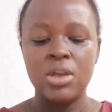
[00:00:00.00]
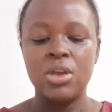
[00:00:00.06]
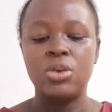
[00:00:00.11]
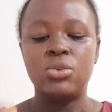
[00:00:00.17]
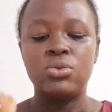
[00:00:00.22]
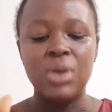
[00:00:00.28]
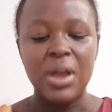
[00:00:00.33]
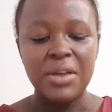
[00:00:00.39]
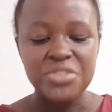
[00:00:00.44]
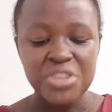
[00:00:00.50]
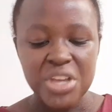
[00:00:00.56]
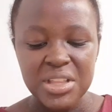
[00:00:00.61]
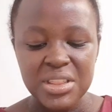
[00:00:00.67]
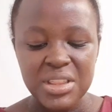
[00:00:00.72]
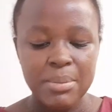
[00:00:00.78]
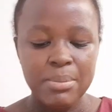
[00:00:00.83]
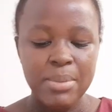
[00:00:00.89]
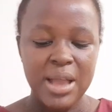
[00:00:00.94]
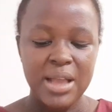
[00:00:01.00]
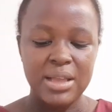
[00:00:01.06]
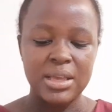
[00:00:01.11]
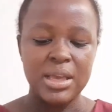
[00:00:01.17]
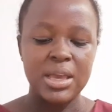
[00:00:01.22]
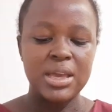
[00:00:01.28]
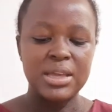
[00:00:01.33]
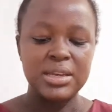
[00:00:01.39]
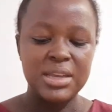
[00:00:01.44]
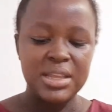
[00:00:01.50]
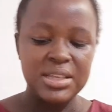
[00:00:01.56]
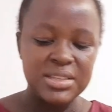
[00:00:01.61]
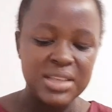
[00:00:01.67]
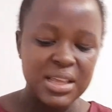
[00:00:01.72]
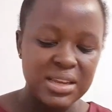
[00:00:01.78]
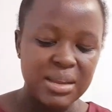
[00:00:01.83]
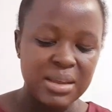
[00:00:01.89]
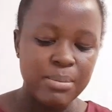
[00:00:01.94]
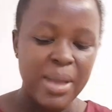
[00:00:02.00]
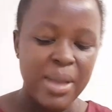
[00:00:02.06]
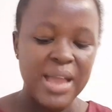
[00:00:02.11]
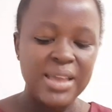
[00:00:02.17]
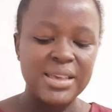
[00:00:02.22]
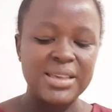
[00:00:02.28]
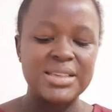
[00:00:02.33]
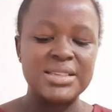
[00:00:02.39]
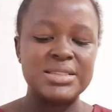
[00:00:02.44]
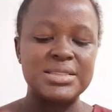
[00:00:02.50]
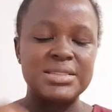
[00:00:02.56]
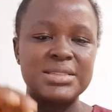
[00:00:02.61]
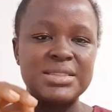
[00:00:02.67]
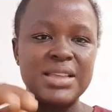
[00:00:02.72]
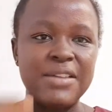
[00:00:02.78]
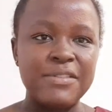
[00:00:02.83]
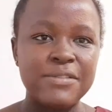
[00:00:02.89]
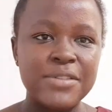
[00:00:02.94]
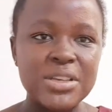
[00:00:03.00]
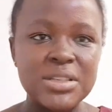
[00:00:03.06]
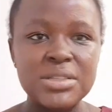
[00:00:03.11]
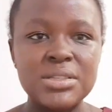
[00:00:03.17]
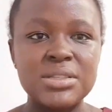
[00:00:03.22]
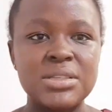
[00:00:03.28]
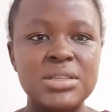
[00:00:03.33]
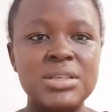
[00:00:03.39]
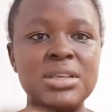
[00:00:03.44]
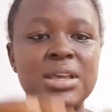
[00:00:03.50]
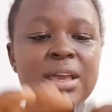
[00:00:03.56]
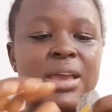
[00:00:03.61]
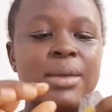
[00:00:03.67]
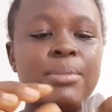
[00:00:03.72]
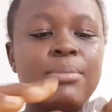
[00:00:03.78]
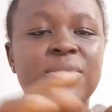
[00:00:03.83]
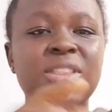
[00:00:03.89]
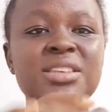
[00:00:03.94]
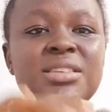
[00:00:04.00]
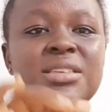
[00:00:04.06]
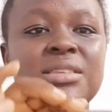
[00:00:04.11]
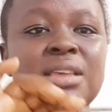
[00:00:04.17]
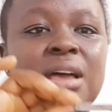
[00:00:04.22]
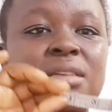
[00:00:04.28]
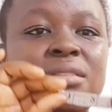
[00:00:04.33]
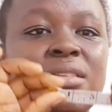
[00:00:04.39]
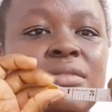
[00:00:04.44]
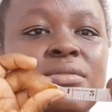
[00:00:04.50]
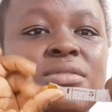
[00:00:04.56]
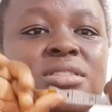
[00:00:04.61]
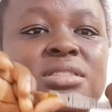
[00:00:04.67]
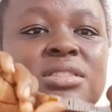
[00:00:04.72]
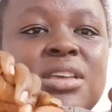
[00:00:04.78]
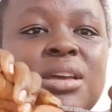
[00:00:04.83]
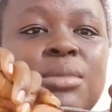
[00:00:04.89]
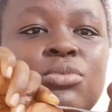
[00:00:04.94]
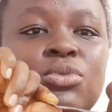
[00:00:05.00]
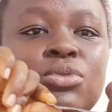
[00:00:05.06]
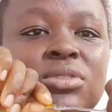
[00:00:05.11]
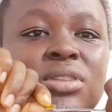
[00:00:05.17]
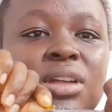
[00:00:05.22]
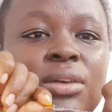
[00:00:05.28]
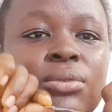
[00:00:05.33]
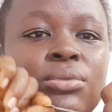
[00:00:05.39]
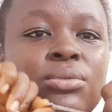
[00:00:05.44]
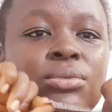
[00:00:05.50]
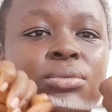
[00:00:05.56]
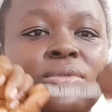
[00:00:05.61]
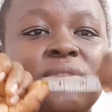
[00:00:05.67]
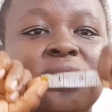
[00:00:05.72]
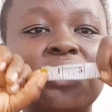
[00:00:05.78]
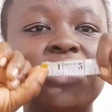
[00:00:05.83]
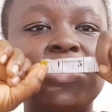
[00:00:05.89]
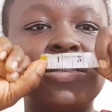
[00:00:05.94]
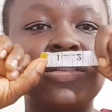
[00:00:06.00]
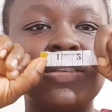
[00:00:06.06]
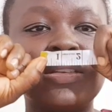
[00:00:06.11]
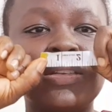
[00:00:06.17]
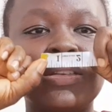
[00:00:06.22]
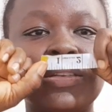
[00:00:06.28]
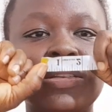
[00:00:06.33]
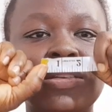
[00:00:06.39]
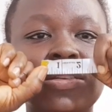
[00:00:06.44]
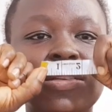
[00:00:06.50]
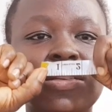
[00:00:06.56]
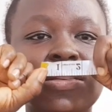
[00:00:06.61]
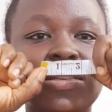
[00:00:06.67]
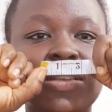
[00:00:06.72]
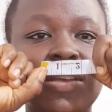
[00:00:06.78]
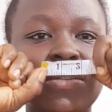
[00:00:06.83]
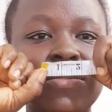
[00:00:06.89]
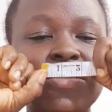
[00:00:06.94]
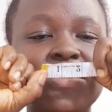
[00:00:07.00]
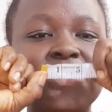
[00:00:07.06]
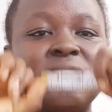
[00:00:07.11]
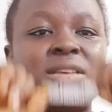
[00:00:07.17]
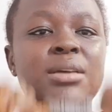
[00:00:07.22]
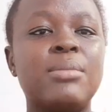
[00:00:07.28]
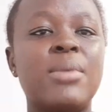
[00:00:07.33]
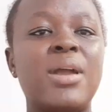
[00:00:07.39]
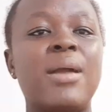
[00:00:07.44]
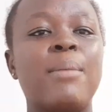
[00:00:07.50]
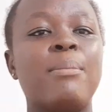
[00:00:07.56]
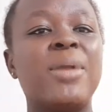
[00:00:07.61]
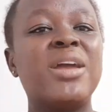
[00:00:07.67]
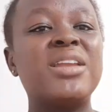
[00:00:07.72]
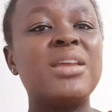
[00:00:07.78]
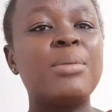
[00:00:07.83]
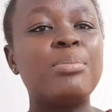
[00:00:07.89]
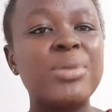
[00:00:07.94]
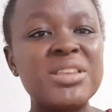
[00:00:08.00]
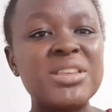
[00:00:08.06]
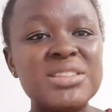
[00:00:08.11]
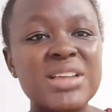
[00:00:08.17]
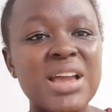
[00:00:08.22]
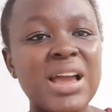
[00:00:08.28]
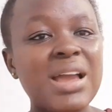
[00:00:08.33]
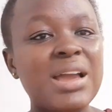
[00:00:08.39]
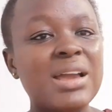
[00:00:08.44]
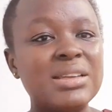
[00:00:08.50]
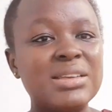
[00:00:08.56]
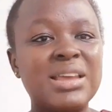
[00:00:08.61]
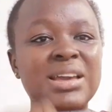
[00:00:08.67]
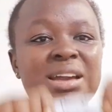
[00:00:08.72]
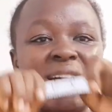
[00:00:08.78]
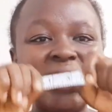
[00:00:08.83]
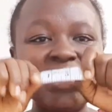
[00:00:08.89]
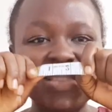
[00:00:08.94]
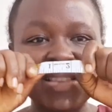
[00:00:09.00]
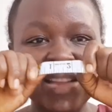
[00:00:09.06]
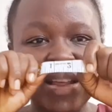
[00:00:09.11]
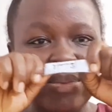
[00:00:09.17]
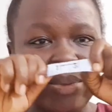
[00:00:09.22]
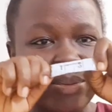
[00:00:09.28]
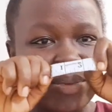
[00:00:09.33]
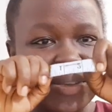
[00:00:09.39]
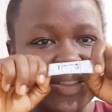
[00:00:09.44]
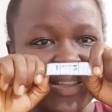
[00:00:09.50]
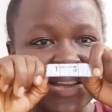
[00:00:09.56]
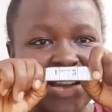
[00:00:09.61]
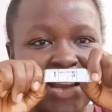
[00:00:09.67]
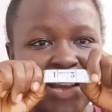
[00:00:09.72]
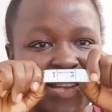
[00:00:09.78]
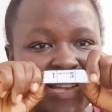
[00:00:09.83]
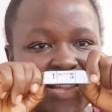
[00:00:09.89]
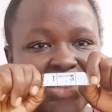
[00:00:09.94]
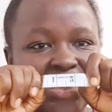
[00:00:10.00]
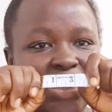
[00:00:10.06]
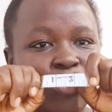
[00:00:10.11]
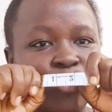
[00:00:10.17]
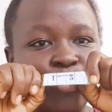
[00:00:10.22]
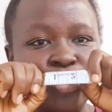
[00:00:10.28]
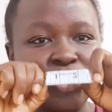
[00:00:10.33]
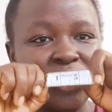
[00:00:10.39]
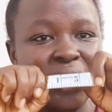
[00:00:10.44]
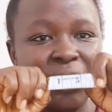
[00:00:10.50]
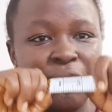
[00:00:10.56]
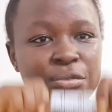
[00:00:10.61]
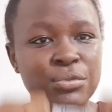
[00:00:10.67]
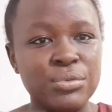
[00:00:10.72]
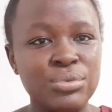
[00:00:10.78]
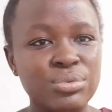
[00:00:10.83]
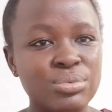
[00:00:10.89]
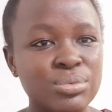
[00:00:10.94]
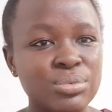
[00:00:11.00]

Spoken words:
You have checked the bag. They said the bag is 7 cm. This is how 7 cm looks like. Oh, see, 7 cm. But the picture, they can't snap a picture like this and put there for you.